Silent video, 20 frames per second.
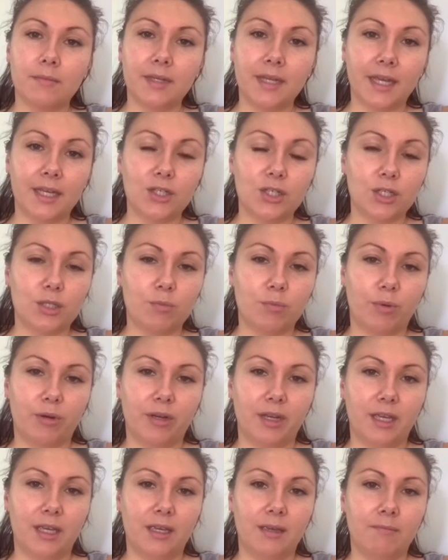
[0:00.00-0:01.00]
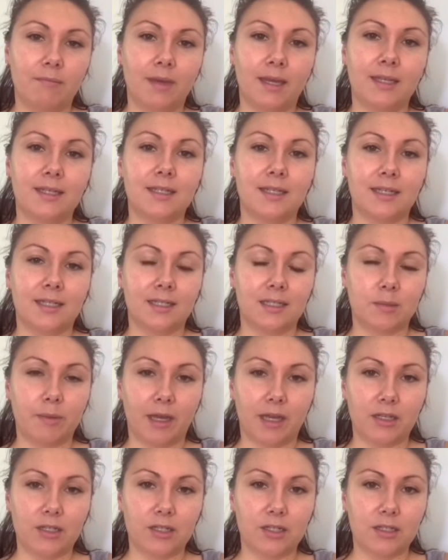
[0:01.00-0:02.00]
Nature's Body Maintenance
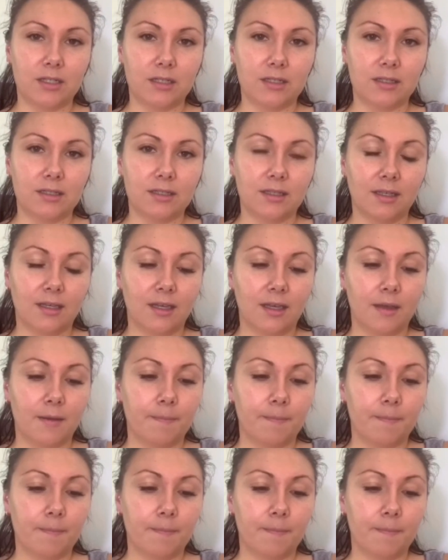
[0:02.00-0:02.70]
Patches.